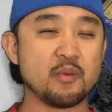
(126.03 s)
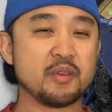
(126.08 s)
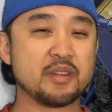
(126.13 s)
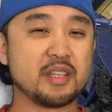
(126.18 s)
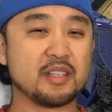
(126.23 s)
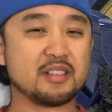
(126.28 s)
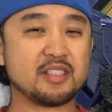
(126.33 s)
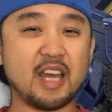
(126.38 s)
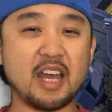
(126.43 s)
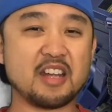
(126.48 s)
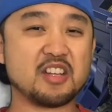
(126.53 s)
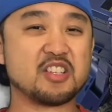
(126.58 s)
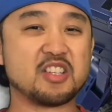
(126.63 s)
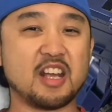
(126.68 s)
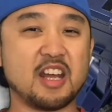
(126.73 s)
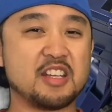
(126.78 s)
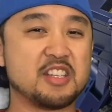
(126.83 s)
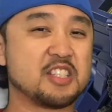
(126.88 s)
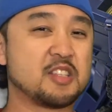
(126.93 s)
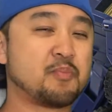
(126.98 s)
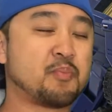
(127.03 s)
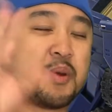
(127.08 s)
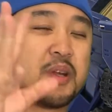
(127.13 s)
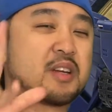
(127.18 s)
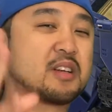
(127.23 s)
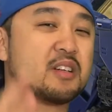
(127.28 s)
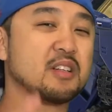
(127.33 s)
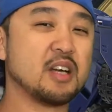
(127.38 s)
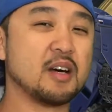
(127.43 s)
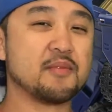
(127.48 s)
with a dash and
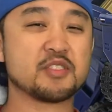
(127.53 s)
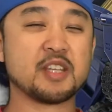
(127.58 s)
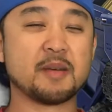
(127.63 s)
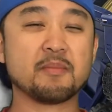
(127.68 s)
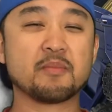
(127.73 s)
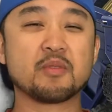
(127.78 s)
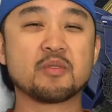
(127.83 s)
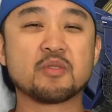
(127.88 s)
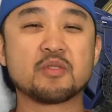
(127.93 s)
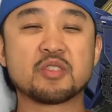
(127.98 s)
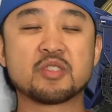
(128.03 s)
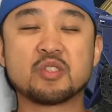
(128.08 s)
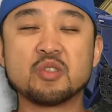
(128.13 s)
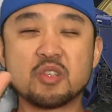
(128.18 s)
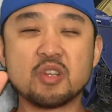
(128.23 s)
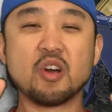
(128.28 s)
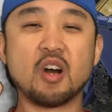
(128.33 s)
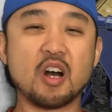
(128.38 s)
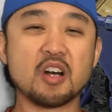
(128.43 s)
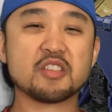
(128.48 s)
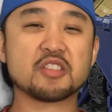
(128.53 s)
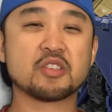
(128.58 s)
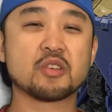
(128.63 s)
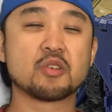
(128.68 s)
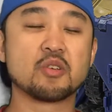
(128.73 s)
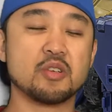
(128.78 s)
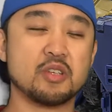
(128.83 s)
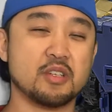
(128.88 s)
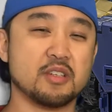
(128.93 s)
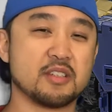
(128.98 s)
sprinkle of some Studio Ox
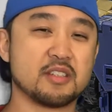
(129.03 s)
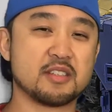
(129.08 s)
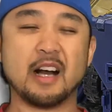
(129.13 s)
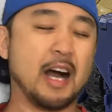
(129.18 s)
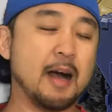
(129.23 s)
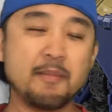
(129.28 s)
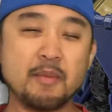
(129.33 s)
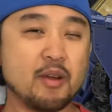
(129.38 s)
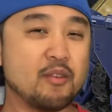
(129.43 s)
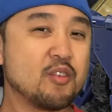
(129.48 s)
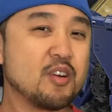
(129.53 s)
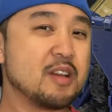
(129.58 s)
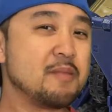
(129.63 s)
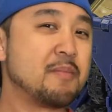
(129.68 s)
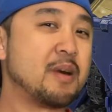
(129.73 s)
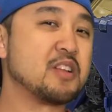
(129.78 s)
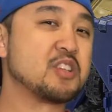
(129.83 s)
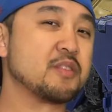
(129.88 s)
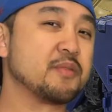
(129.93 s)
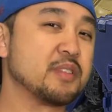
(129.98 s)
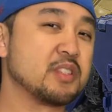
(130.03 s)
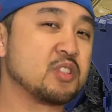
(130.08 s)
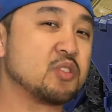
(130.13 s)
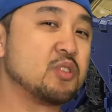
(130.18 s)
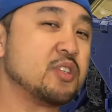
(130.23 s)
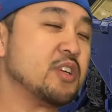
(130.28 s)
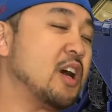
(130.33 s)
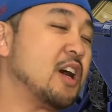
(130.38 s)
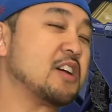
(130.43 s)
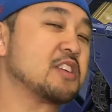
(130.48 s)
goodness. I'm not really much of a
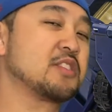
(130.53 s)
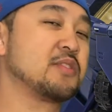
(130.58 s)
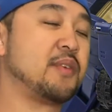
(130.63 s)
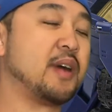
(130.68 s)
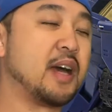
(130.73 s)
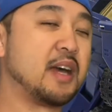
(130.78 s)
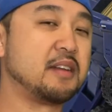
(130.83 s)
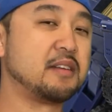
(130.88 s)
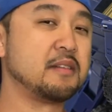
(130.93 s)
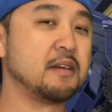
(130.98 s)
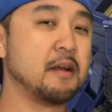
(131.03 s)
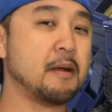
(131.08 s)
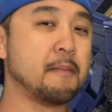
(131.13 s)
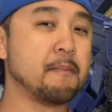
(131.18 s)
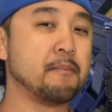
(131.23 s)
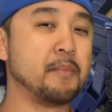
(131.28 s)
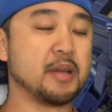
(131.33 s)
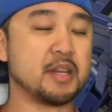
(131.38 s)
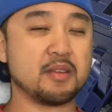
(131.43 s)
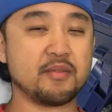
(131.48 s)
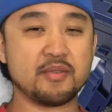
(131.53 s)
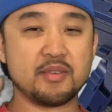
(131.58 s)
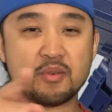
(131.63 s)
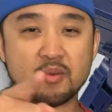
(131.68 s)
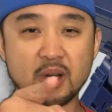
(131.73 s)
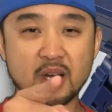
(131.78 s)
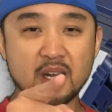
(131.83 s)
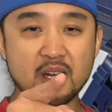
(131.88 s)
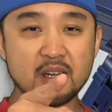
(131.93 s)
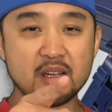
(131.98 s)
Studio Ox fan, but if
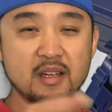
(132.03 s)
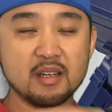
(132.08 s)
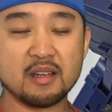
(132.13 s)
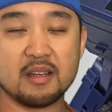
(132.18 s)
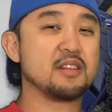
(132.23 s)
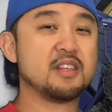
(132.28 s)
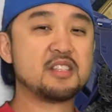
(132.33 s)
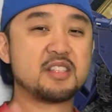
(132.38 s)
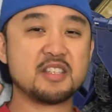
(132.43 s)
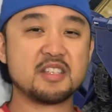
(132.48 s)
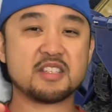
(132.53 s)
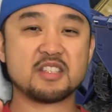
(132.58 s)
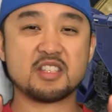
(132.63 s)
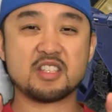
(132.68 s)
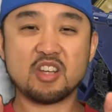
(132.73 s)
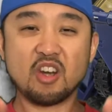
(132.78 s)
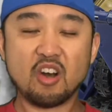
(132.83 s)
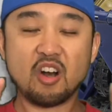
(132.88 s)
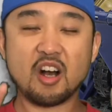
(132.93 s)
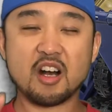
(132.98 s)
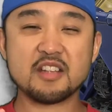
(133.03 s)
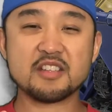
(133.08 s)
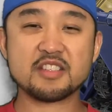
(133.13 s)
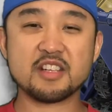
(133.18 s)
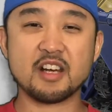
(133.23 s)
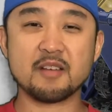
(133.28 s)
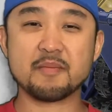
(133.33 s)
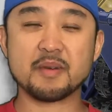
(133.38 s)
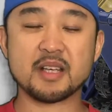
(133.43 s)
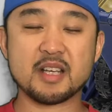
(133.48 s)
you are, this is your
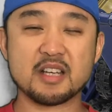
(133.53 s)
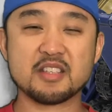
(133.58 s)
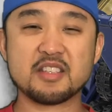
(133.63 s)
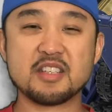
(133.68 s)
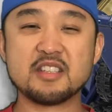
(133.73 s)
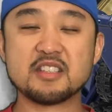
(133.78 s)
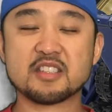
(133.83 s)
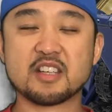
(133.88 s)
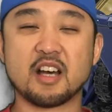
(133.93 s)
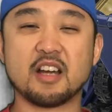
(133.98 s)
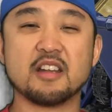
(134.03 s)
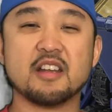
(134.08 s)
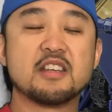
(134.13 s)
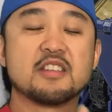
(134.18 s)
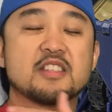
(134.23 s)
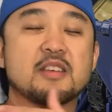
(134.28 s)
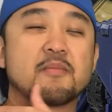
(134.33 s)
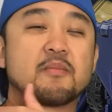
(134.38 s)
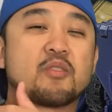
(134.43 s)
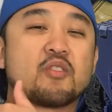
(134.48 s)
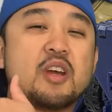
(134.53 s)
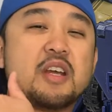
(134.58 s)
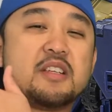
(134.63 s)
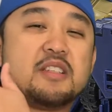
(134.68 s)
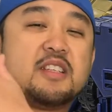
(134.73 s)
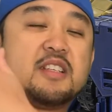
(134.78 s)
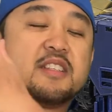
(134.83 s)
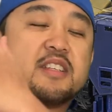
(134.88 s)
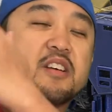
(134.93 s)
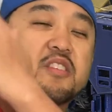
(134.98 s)
Onslaught, because it's got some great
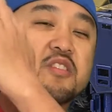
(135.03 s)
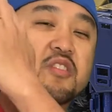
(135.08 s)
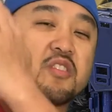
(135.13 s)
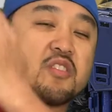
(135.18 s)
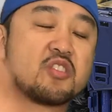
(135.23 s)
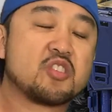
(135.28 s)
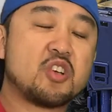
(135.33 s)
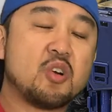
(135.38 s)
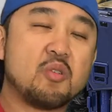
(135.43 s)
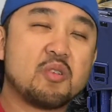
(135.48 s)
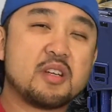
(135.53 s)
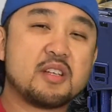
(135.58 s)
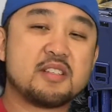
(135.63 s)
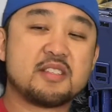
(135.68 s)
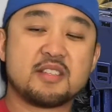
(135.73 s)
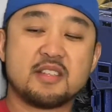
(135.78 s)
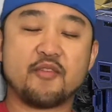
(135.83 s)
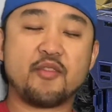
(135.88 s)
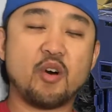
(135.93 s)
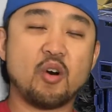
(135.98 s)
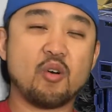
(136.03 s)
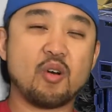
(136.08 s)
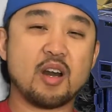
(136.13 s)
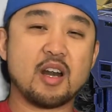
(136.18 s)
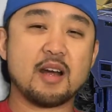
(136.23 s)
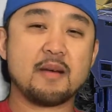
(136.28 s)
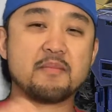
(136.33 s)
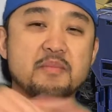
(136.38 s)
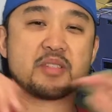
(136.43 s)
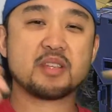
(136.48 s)
details on the shoulders,
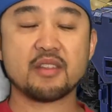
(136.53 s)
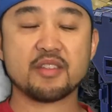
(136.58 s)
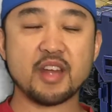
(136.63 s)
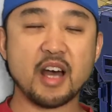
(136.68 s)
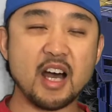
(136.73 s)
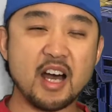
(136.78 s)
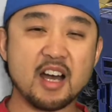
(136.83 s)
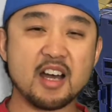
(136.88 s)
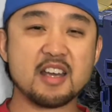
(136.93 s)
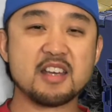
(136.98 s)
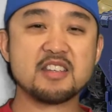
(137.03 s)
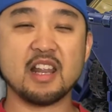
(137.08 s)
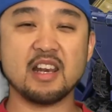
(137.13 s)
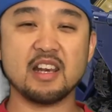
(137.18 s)
forearms, thighs,